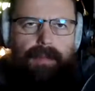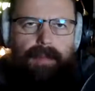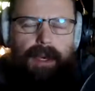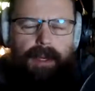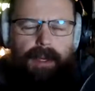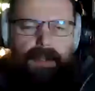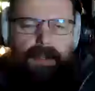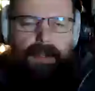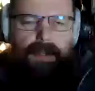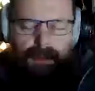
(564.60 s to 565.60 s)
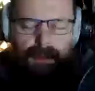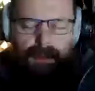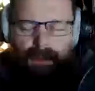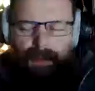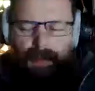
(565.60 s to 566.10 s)
add 2 +
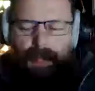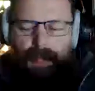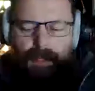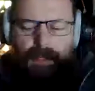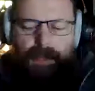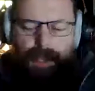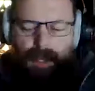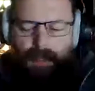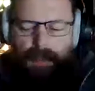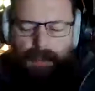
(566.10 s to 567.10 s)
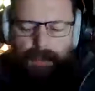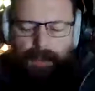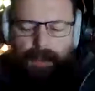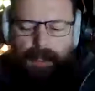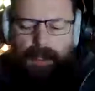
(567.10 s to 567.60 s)
2 should be able to
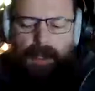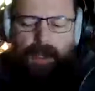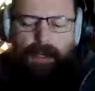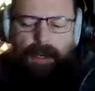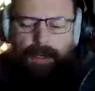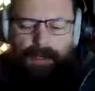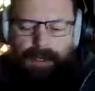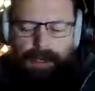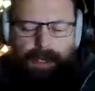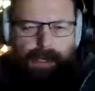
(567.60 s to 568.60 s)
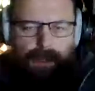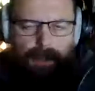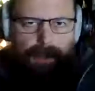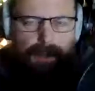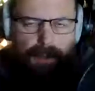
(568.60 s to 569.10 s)
understand that
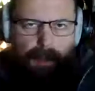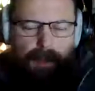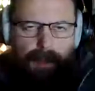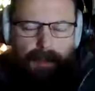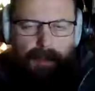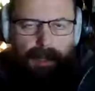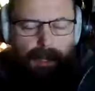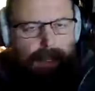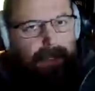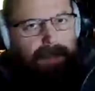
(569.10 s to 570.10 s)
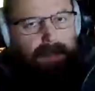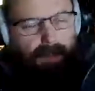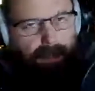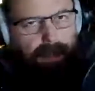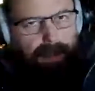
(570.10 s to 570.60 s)
those women are paid to
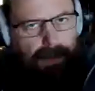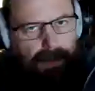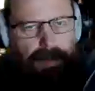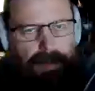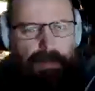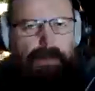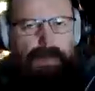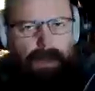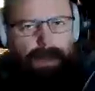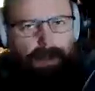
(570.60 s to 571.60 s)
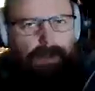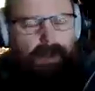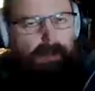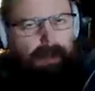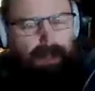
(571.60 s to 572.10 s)
be there. They are paid
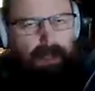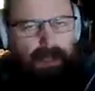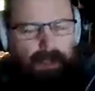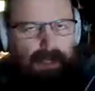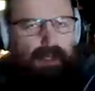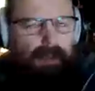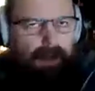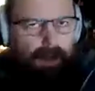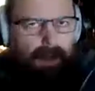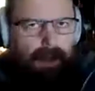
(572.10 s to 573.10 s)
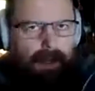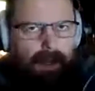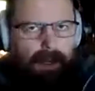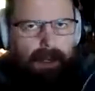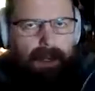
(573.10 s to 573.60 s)
to be
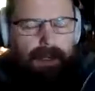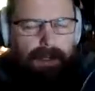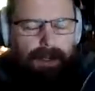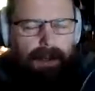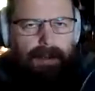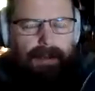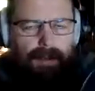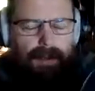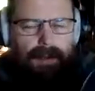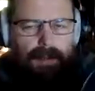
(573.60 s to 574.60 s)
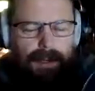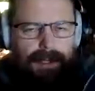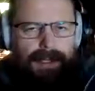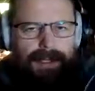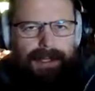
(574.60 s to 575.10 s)
there,
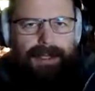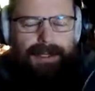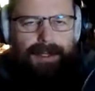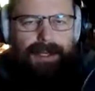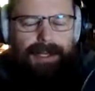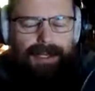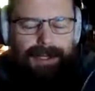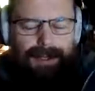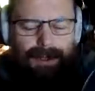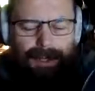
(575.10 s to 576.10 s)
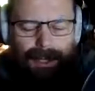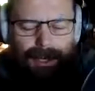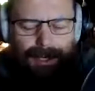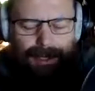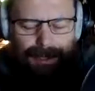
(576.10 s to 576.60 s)
present in his
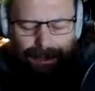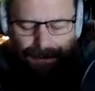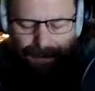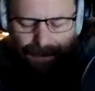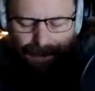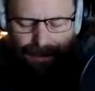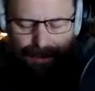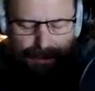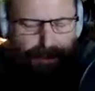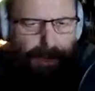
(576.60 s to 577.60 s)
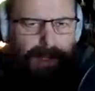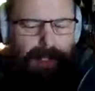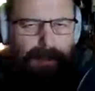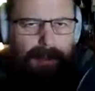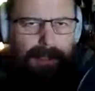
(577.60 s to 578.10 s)
online, in his social
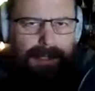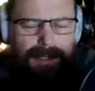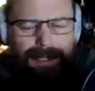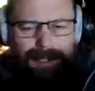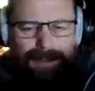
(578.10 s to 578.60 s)
media presence,